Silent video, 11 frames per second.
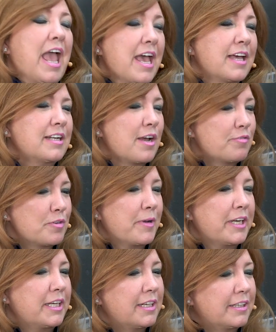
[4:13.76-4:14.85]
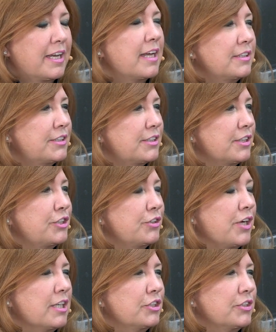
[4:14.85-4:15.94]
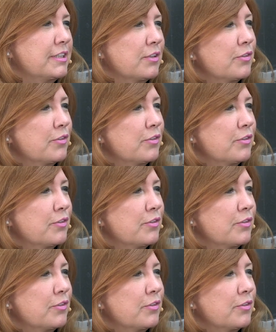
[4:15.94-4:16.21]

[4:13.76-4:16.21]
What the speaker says: And everybody against the two countries